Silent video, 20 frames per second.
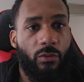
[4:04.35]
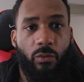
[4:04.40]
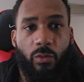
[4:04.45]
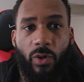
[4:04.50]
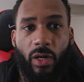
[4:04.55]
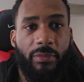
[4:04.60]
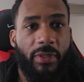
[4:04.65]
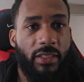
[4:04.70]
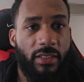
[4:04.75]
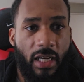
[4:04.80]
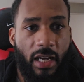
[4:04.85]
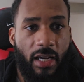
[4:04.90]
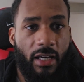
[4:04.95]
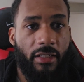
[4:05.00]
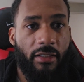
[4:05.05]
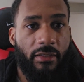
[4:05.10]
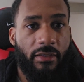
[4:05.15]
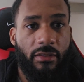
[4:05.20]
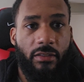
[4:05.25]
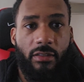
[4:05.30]
web
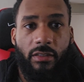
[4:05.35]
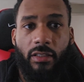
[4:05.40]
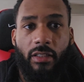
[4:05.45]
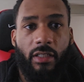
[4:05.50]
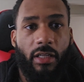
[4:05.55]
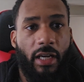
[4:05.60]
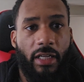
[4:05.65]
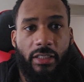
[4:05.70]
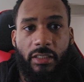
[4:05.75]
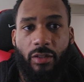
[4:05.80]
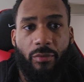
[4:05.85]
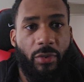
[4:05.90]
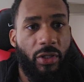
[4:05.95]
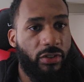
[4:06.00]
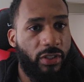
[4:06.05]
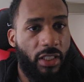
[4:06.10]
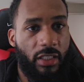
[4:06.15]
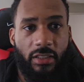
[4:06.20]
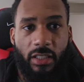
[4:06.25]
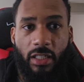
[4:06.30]
design,
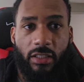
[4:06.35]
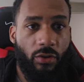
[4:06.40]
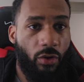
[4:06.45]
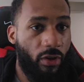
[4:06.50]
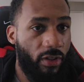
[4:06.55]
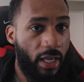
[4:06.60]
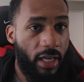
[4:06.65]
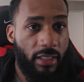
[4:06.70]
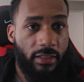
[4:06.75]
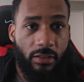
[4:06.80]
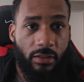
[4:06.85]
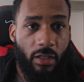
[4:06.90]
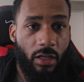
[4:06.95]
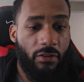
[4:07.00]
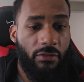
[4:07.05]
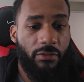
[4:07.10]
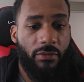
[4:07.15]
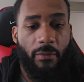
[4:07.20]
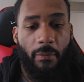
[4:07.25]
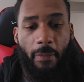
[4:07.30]
HTML, CSS, all that
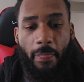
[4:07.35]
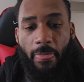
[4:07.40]
stuff.